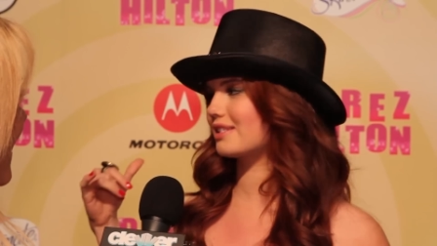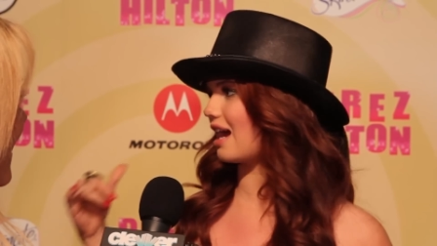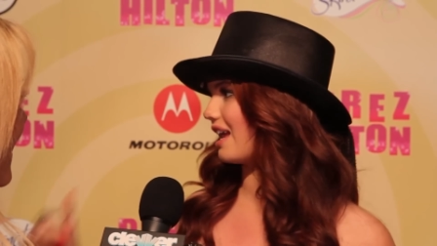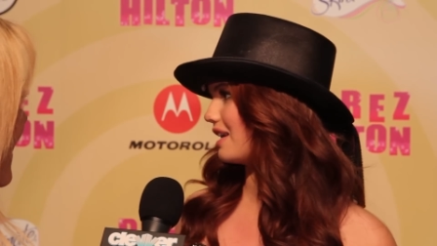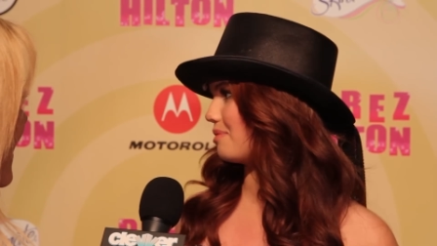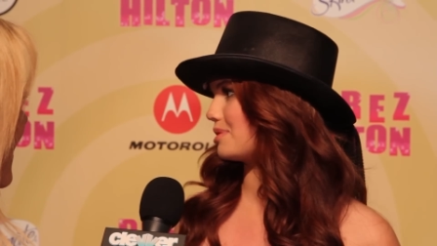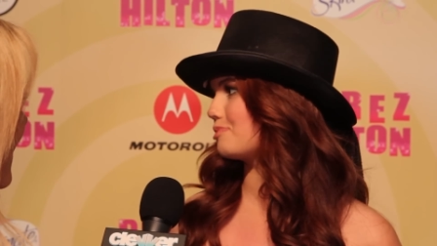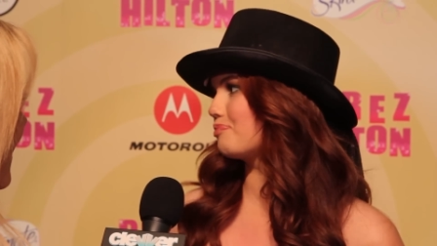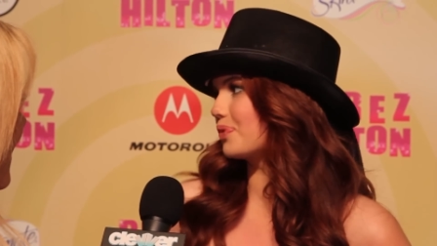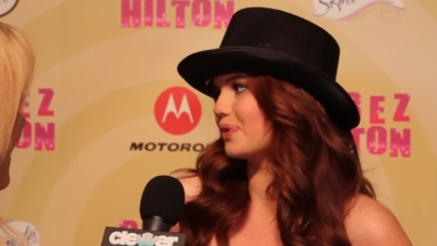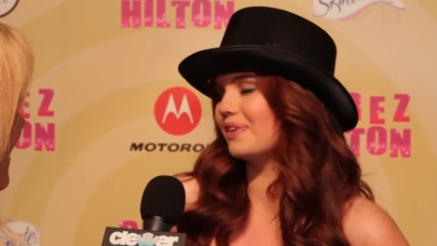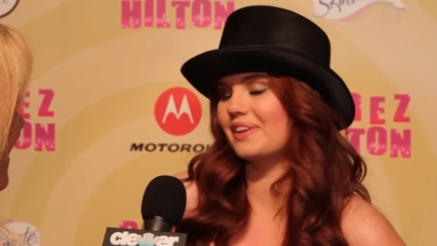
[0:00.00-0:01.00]
excited, and it was
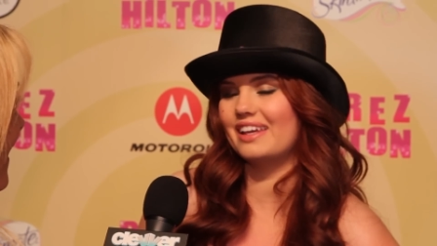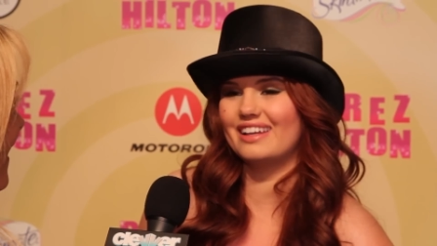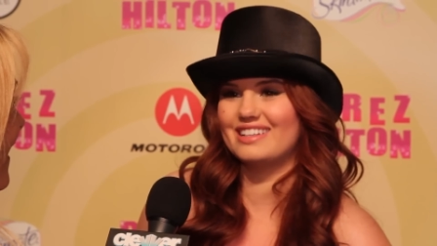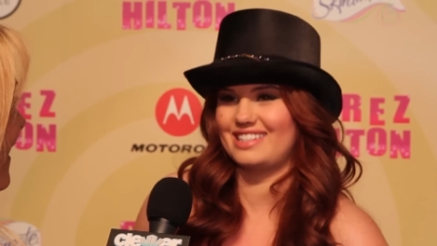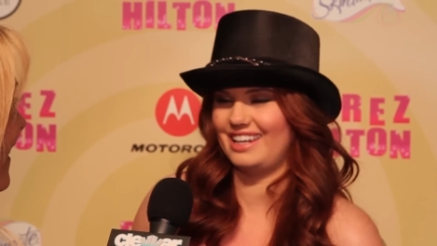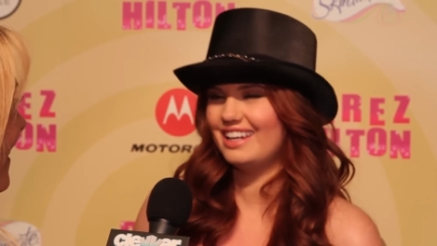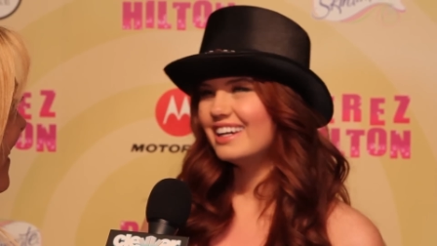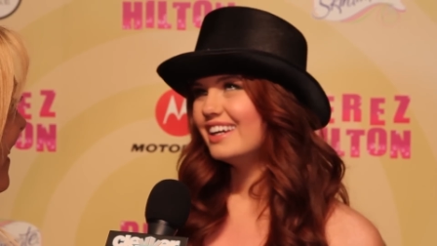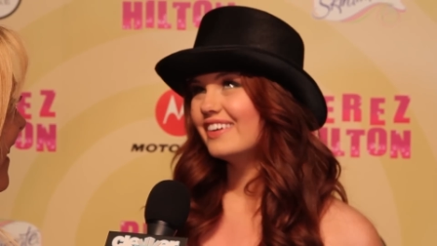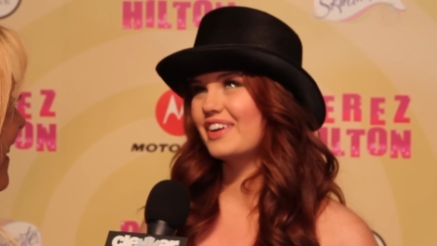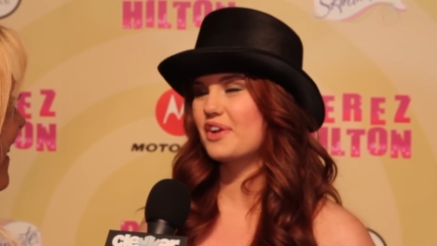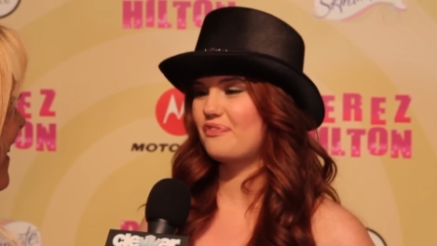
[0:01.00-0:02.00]
brilliant, and
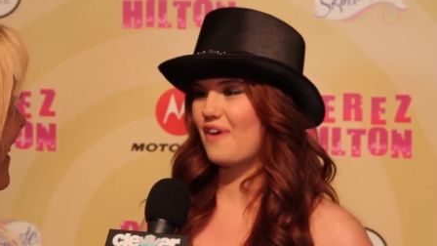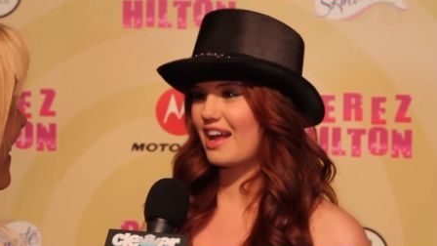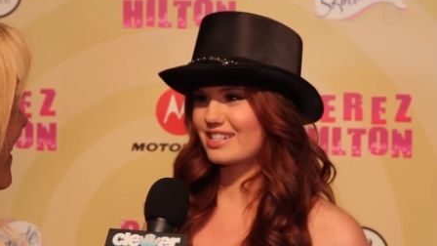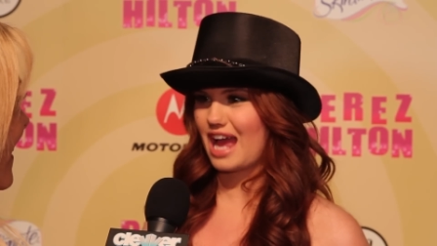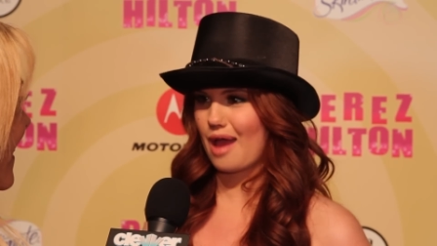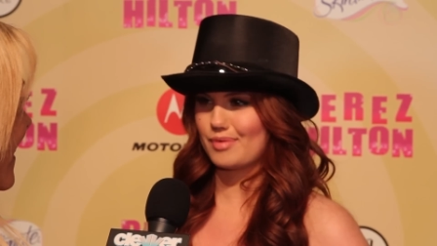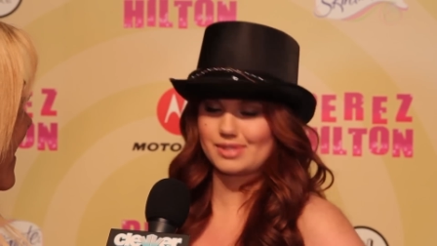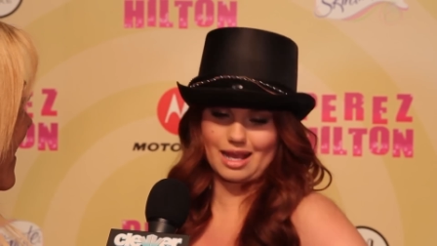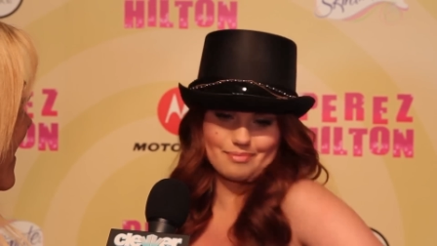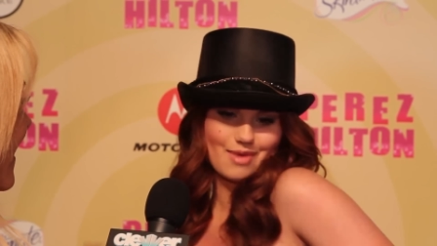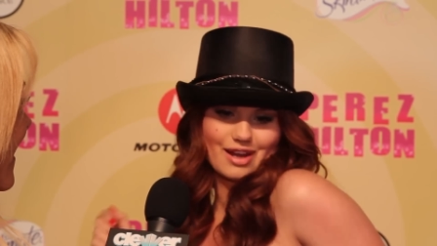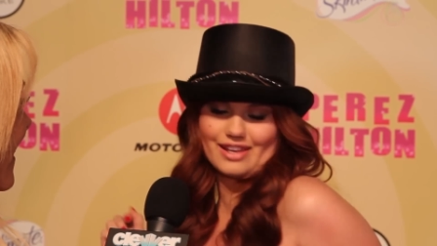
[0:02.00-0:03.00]
we had a fun time. It was
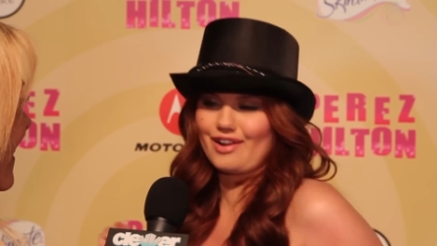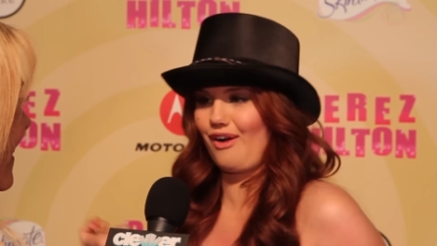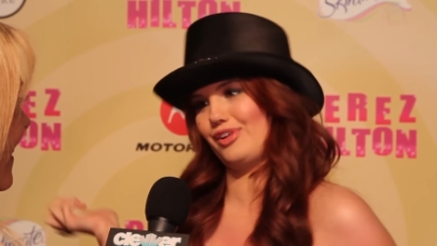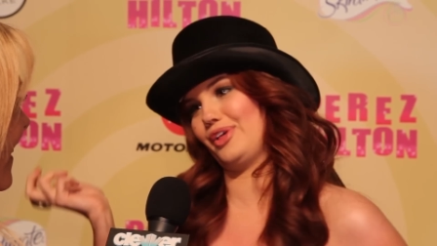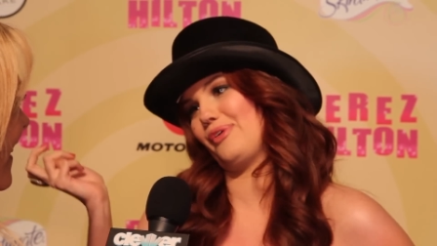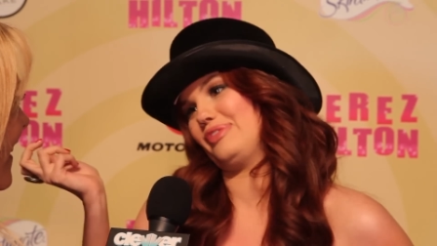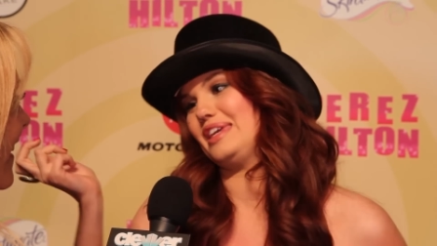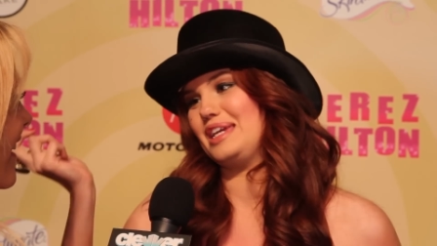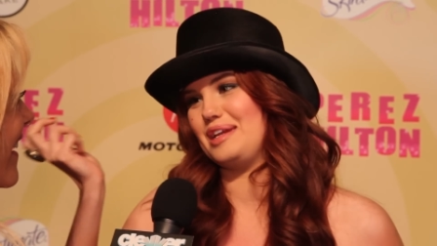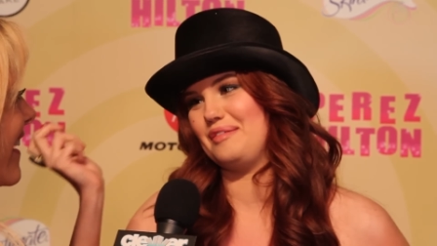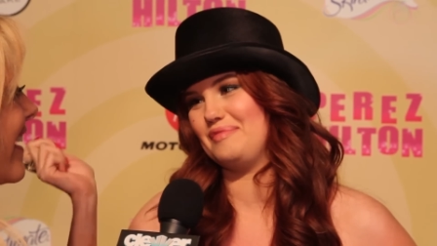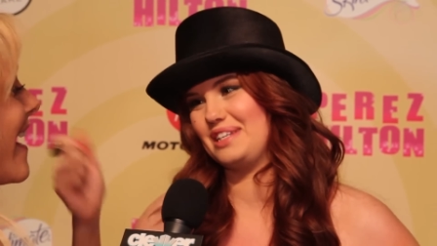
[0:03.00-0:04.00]
like Monte Carlo
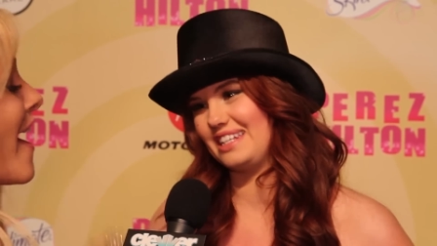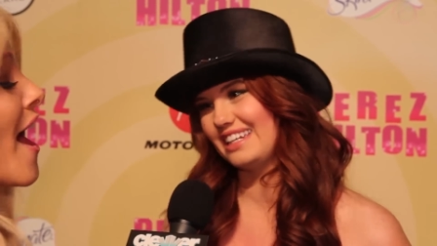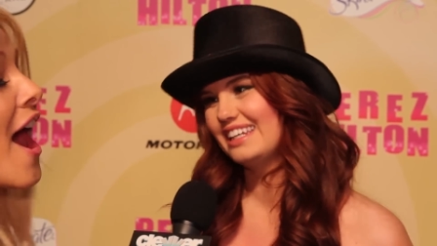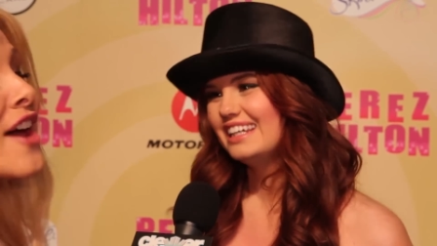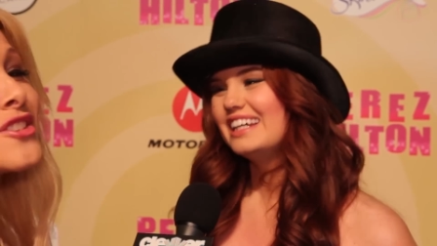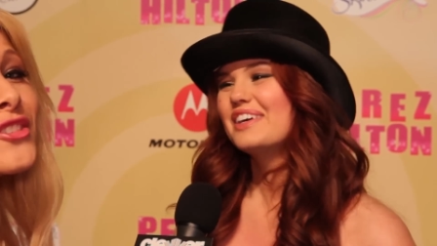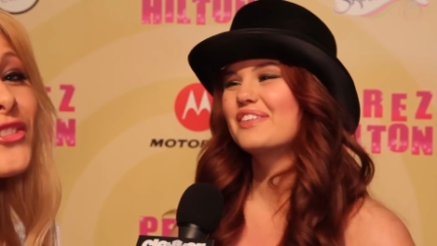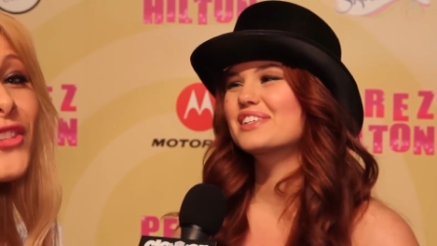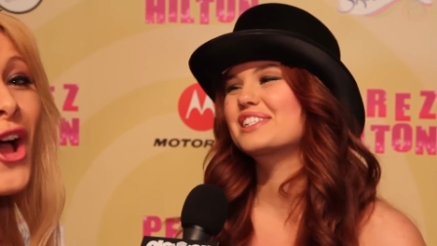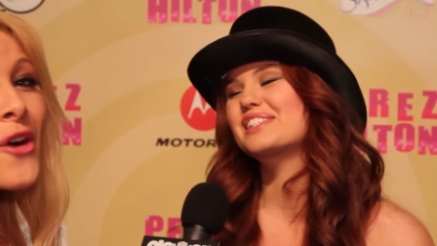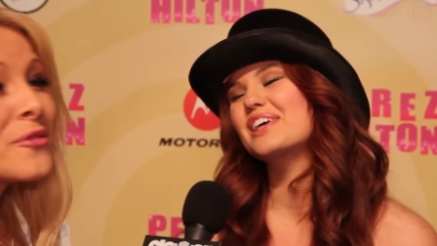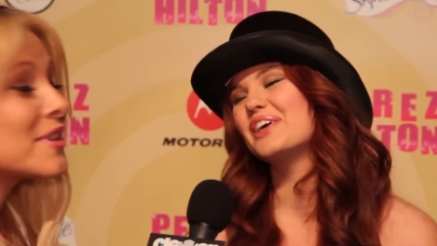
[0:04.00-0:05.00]
themed, and it
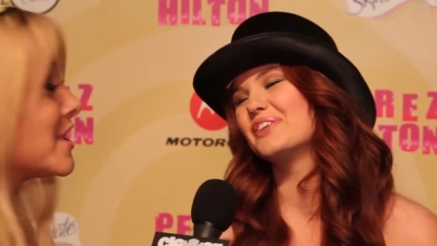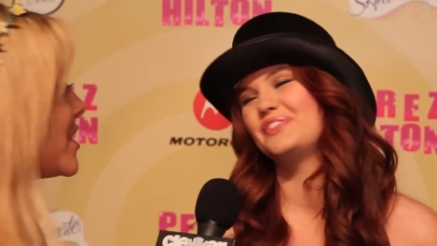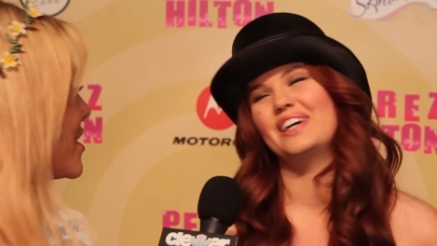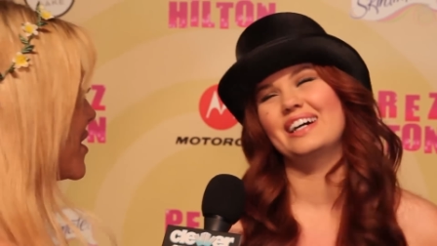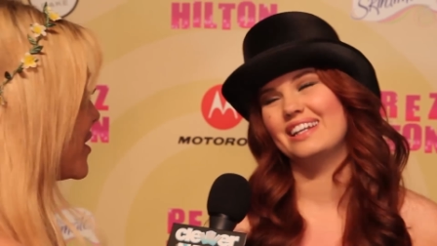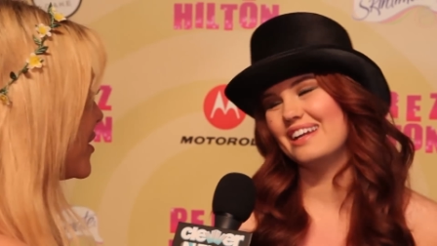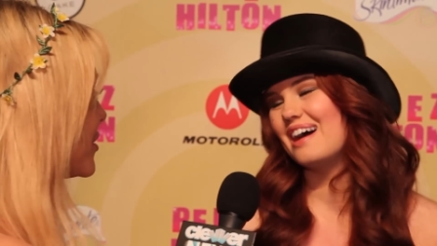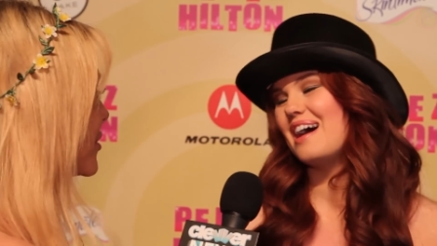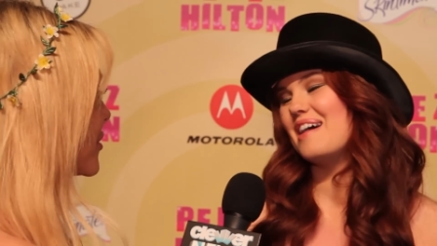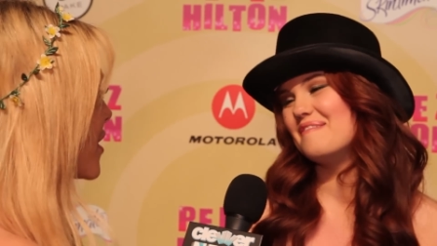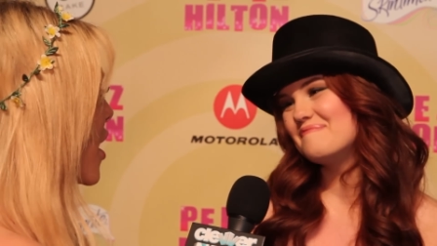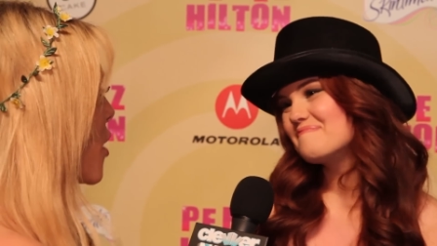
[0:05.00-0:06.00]
was so fun,
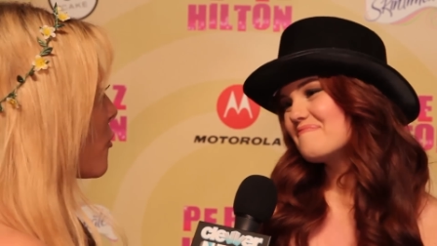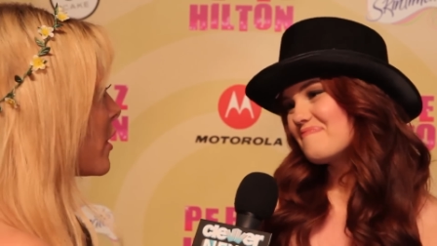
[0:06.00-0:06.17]
yeah.